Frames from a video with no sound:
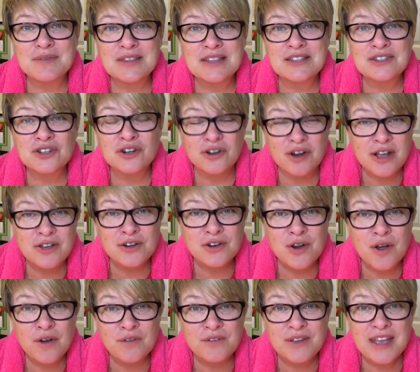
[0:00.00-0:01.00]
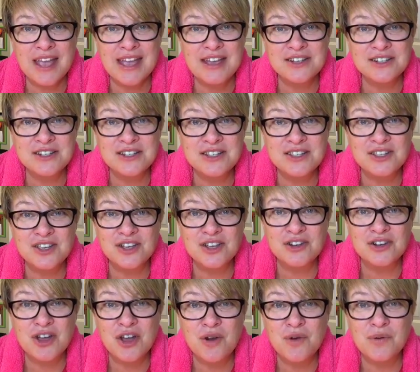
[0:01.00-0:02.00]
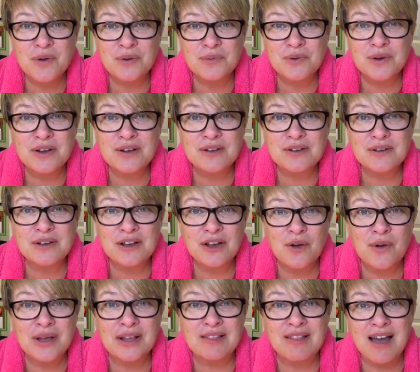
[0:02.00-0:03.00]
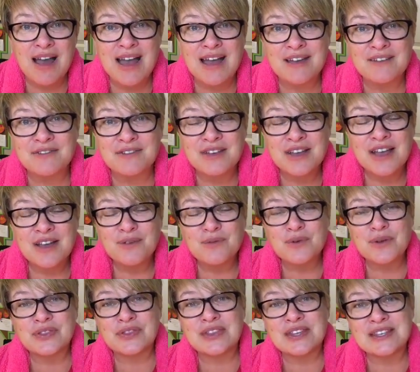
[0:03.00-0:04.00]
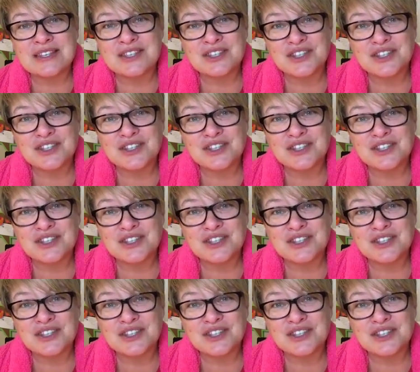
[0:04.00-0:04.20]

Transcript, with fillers: turn on your notifications so you know when we're going live with these